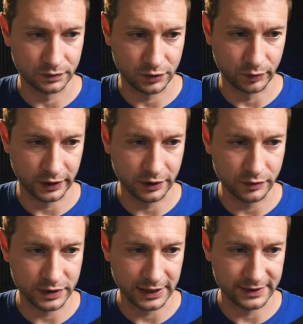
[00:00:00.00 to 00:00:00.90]
So we're gonna
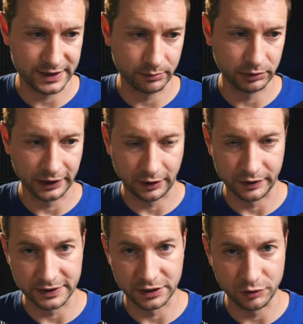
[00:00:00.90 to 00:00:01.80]
use that symbol now.
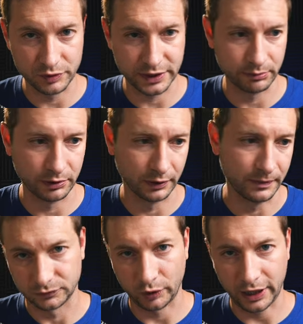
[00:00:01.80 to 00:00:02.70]
It's a new symbol.
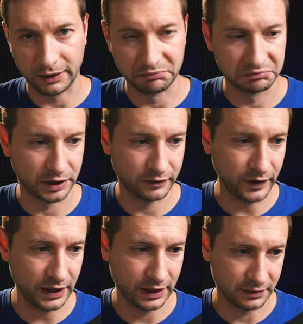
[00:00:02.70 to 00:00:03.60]
Okay,
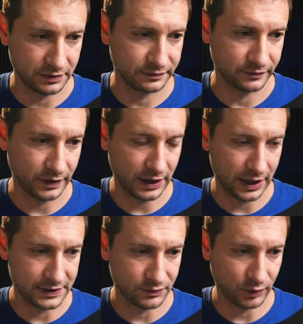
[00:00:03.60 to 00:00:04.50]
convenient. Very
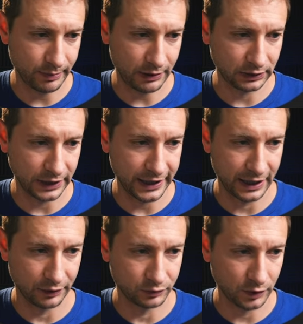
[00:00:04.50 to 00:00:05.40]
nice. What about
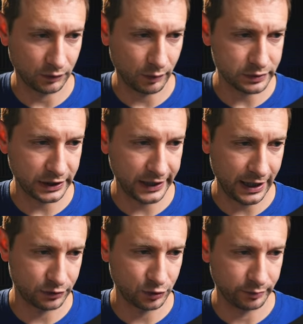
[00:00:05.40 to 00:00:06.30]
layout? Well, what was
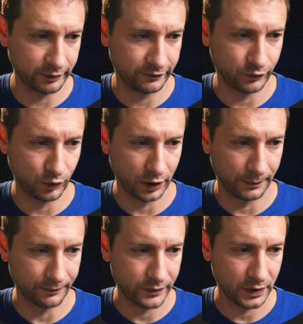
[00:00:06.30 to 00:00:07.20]
layout doing before?